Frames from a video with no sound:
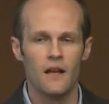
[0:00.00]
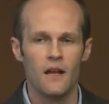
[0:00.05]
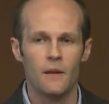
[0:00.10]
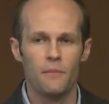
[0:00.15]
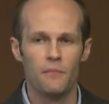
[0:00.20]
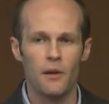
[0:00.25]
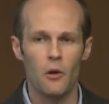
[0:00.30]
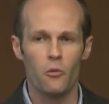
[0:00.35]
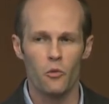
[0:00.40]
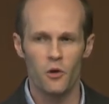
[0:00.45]

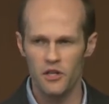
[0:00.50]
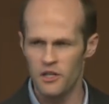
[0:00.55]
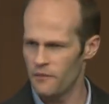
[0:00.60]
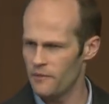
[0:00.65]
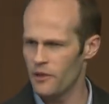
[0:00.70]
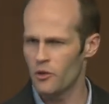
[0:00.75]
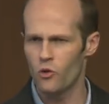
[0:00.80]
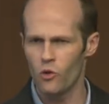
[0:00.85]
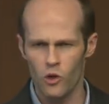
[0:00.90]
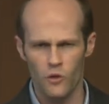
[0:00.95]
But wouldn't it
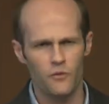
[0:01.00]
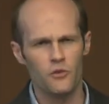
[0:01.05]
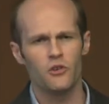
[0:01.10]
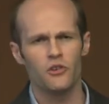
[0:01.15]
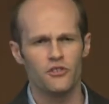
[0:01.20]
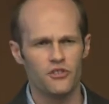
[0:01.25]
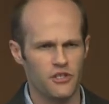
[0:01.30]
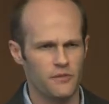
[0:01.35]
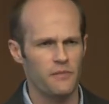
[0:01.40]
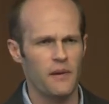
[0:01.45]
be cool if you
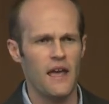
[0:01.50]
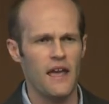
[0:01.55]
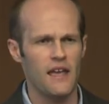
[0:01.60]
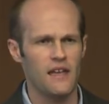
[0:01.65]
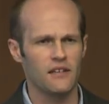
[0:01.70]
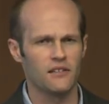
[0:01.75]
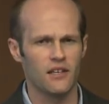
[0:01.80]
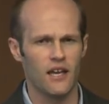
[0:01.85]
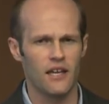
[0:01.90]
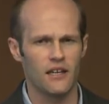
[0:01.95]
could just
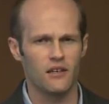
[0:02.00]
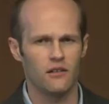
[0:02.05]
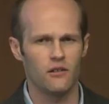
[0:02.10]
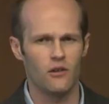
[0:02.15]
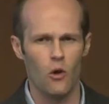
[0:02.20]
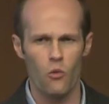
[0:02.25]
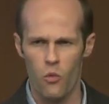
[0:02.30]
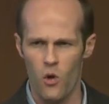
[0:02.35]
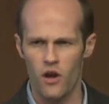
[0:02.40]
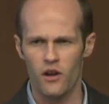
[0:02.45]
pay like
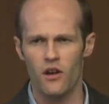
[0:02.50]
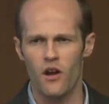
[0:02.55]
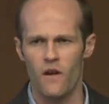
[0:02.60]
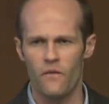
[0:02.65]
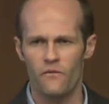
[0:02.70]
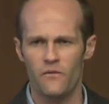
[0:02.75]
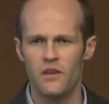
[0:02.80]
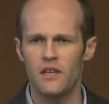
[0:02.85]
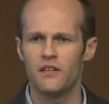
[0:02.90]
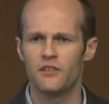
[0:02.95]
a
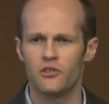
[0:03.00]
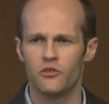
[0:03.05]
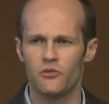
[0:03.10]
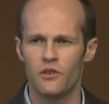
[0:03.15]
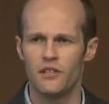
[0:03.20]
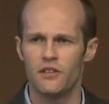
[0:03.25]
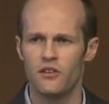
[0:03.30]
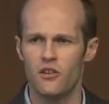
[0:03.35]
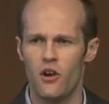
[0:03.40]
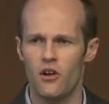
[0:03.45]
one-off fee to
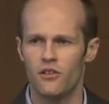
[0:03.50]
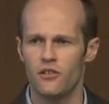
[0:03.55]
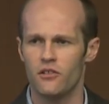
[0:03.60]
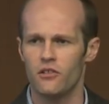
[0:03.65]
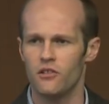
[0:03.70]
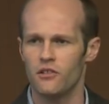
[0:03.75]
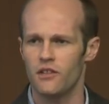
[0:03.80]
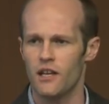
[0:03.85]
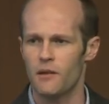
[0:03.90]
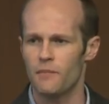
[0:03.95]
read the
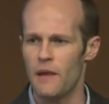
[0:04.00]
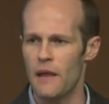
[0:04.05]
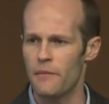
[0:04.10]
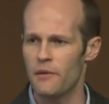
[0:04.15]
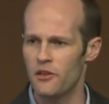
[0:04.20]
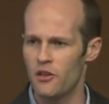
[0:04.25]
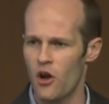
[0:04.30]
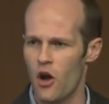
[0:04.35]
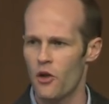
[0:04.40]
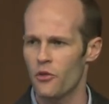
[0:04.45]
article? Like maybe
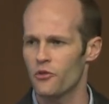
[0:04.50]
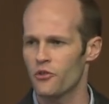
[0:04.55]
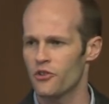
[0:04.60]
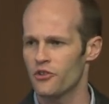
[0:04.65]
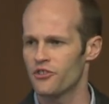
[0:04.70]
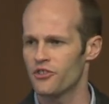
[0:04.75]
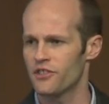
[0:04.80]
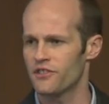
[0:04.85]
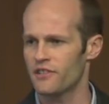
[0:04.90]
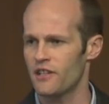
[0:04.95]
the author
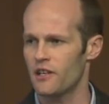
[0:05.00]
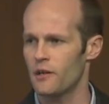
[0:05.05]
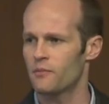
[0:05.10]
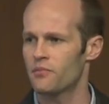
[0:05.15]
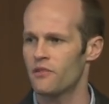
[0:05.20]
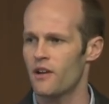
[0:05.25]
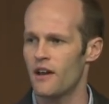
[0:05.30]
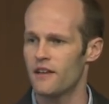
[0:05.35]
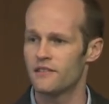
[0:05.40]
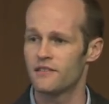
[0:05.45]
could just set a
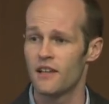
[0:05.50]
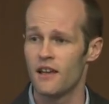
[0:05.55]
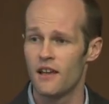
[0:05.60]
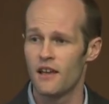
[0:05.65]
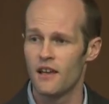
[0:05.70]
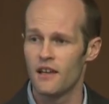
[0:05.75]
price.